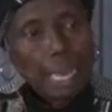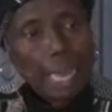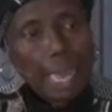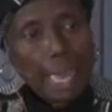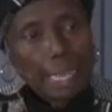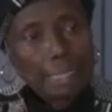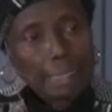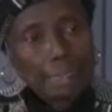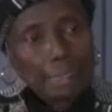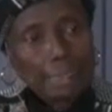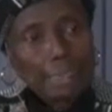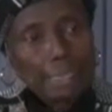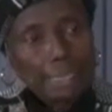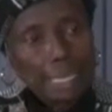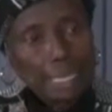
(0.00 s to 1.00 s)
Alan
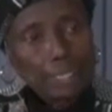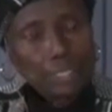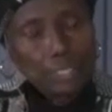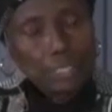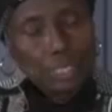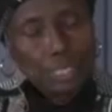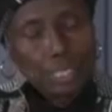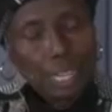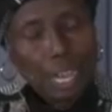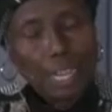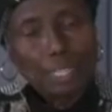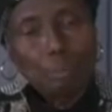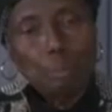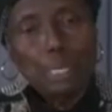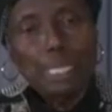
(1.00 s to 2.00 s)
and Elijah are
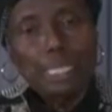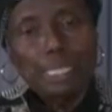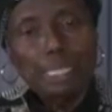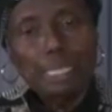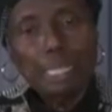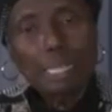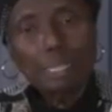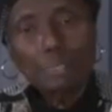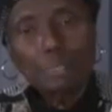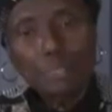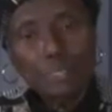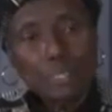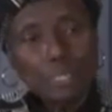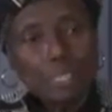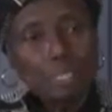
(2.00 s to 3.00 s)
the many
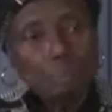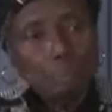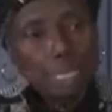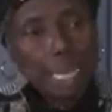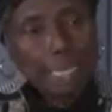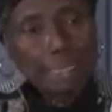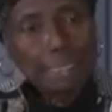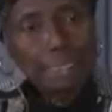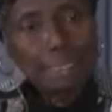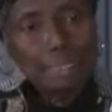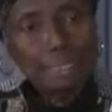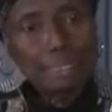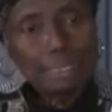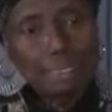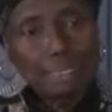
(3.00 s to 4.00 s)
colors of
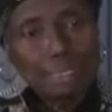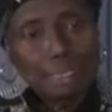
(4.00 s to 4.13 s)
blackness.